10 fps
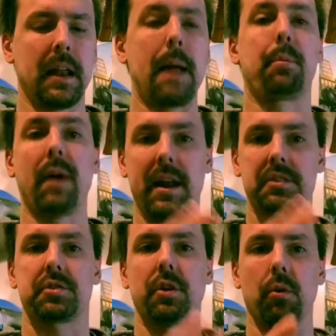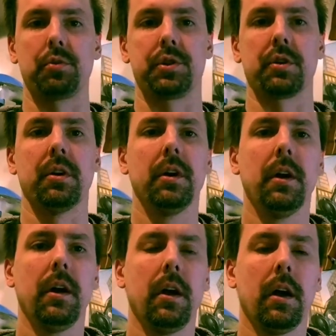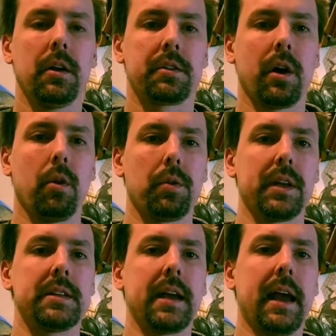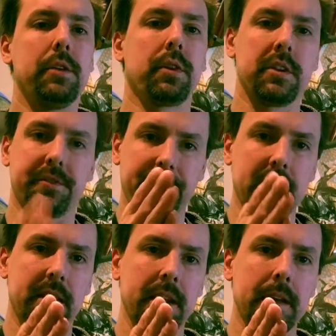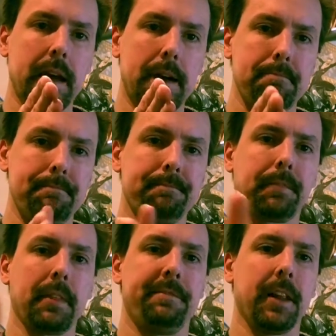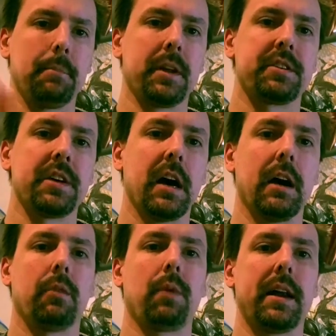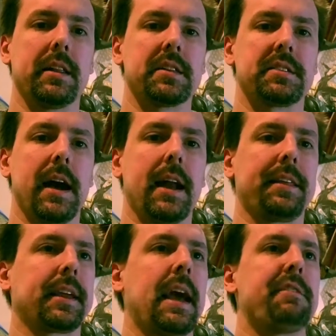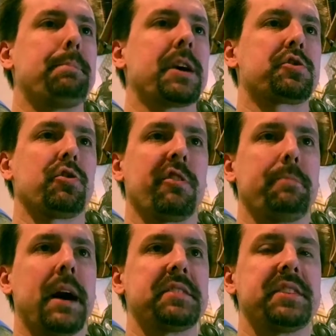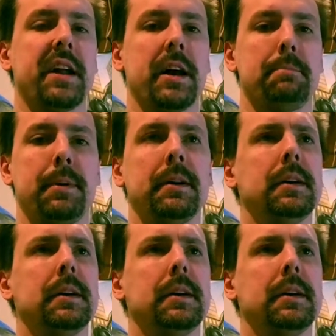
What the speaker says: apparatus to hold it, and you can just feed the filament right in the side. I think I have a picture of my setup.